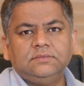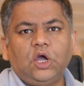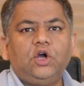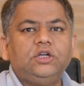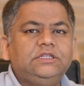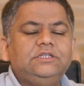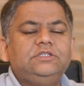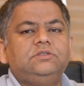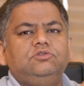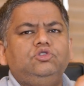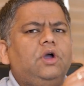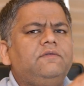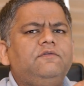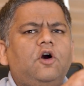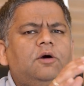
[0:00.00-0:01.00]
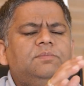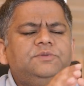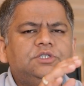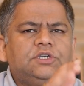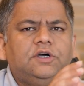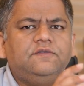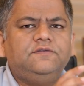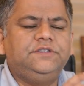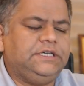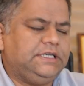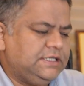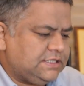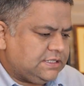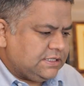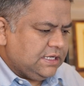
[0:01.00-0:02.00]
or this, you have observed
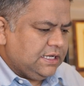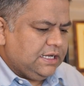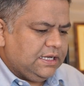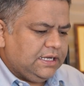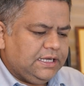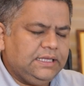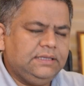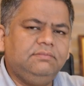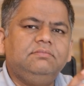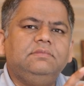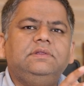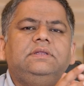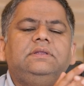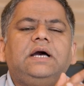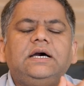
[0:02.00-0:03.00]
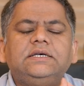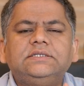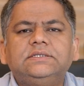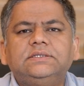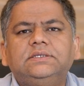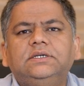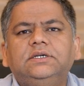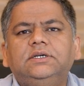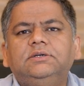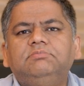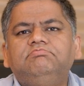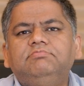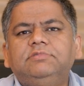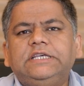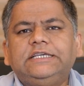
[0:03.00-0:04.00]
this in last
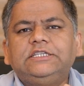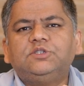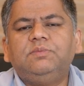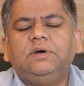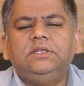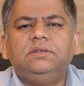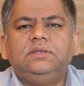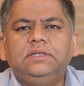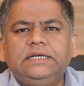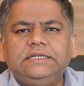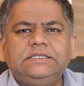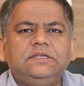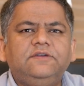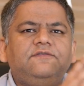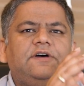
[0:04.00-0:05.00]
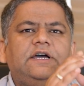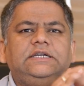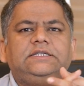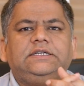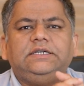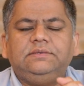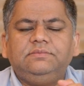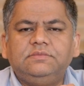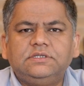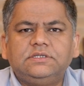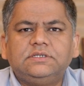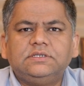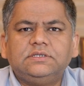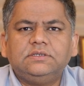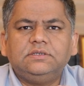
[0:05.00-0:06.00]
6 months, let's say 5
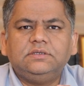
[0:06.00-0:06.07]
times.